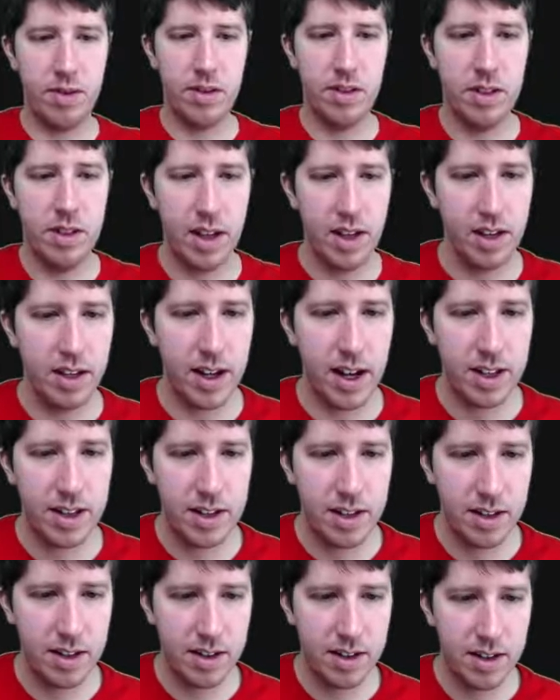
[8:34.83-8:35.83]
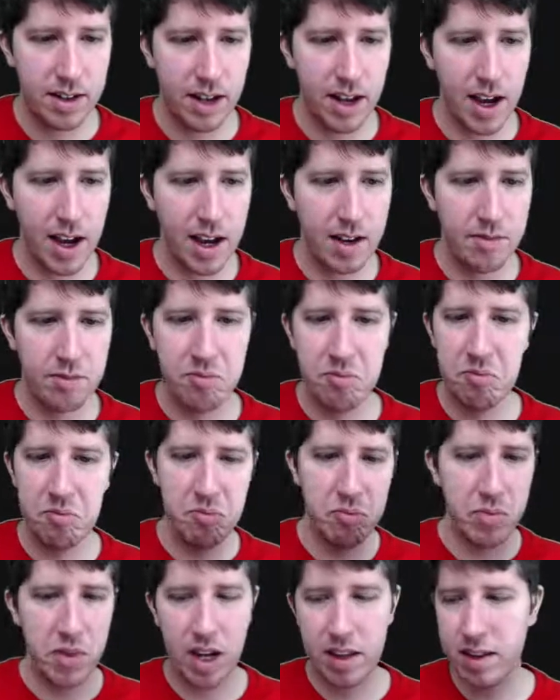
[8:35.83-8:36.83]
Say yes to this again.
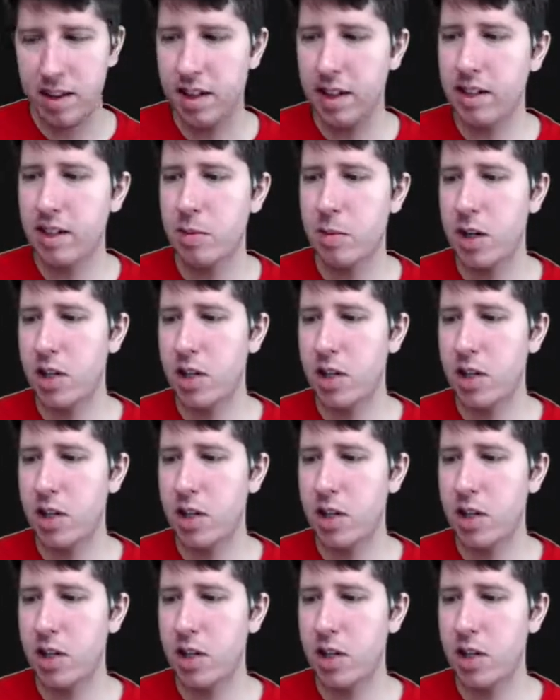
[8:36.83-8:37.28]
Nothing needs